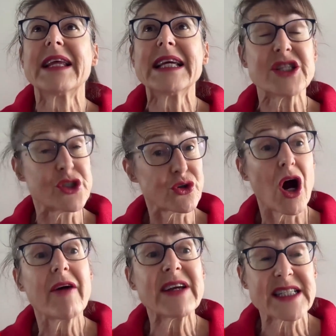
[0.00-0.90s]
is
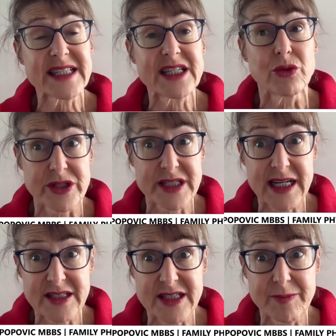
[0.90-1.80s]
driving skills start to